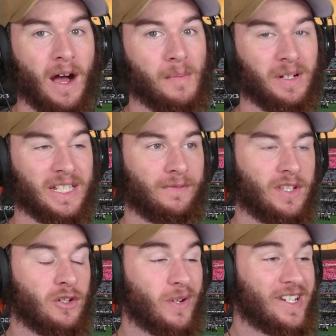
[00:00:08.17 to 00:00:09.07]
I believe
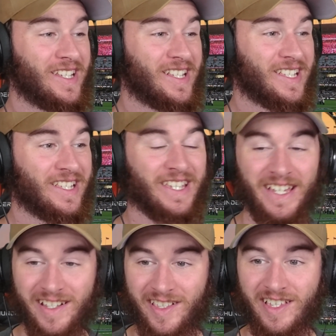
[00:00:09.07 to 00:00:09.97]
the
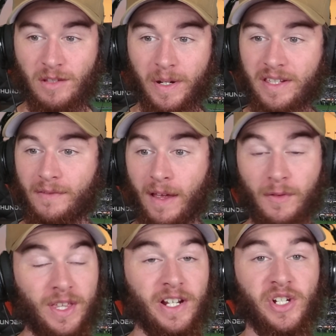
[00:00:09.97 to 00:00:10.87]
26th is when
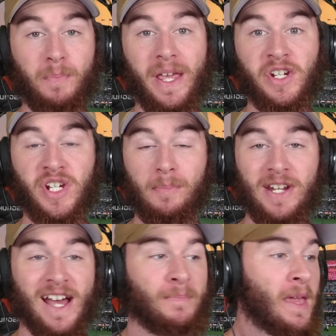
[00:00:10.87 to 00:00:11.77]
everything is being shipped
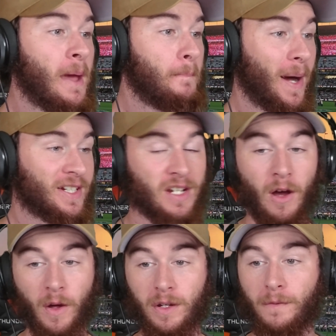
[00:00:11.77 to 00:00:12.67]
out, but
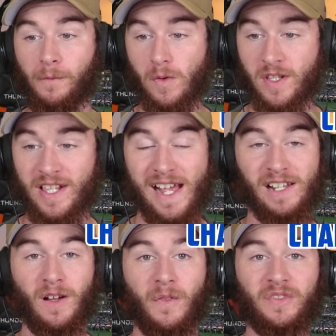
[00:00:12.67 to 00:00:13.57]
on for
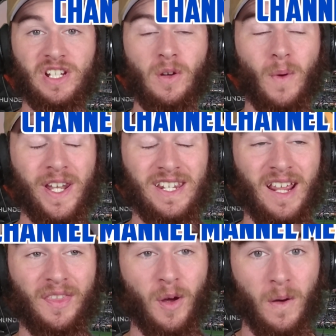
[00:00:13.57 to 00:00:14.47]
sale on the
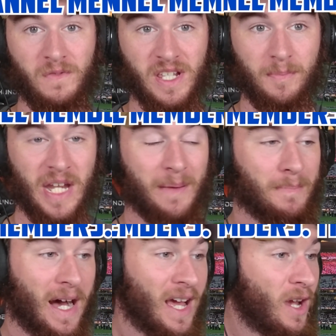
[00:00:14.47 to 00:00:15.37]
20th of
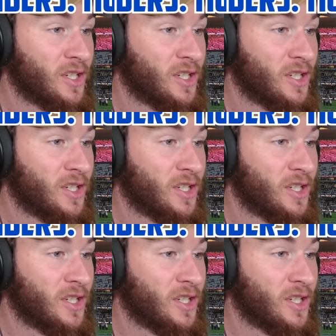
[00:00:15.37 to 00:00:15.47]
September.